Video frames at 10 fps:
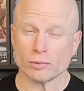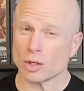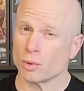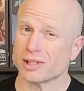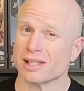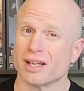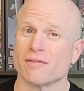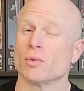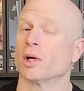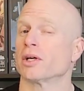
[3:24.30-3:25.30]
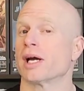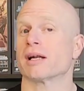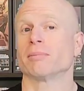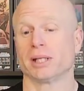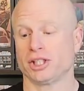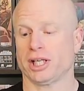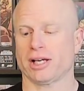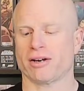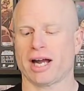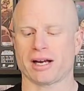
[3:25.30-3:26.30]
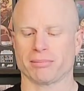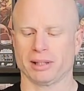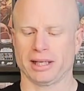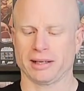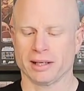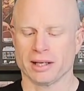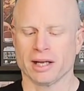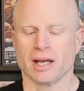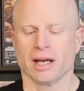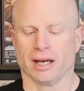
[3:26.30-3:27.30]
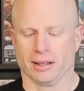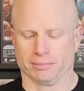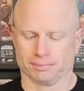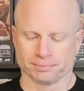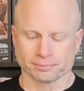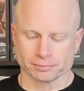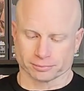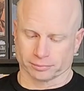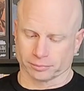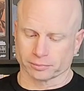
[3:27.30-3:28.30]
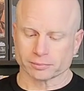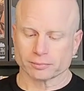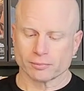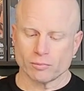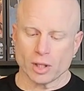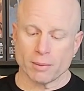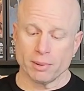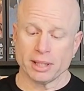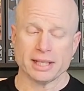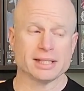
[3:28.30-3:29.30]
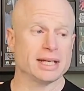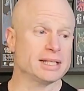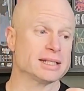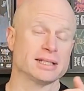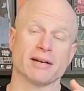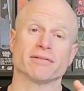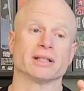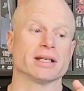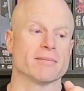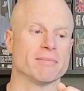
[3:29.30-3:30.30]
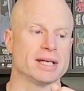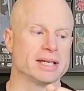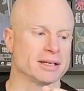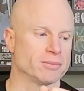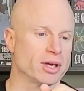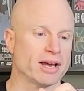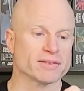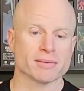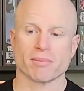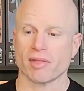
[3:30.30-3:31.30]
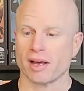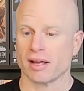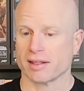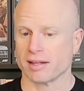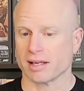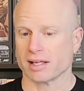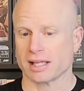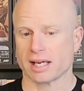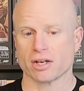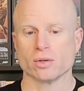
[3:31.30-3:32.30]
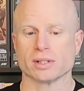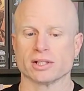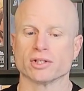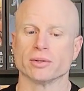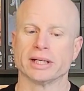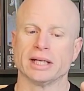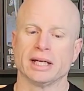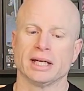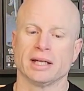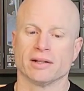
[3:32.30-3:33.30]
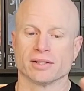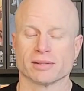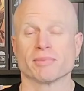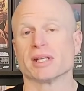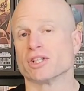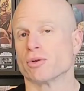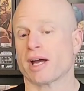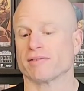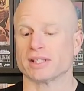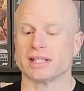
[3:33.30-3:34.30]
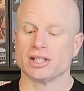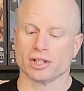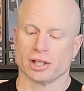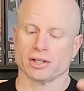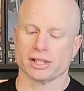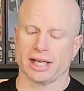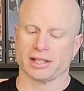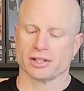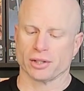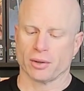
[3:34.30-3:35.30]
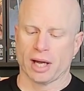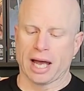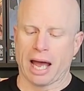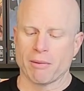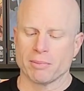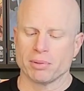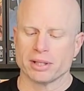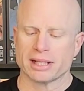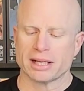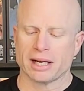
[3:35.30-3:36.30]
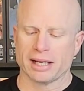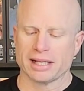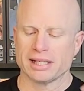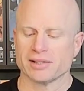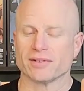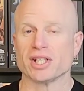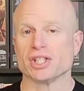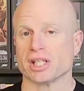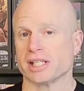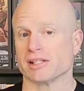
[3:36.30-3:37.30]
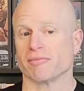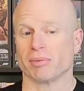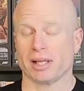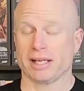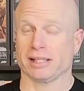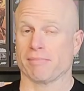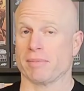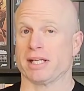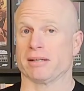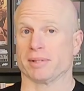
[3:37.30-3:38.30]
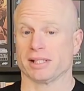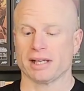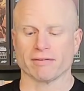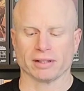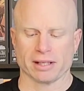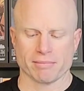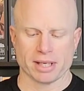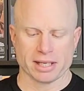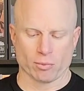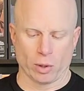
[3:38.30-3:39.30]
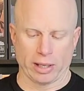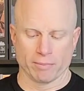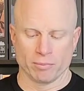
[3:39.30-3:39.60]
Once again, if you want to know how to play, check out our how to play. But it's definitely a medium. You have some thinking that goes into it. There's some things you have to teach and understand. So I would put ease of teaching, ease of play as a medium. This is definitely a medium weight.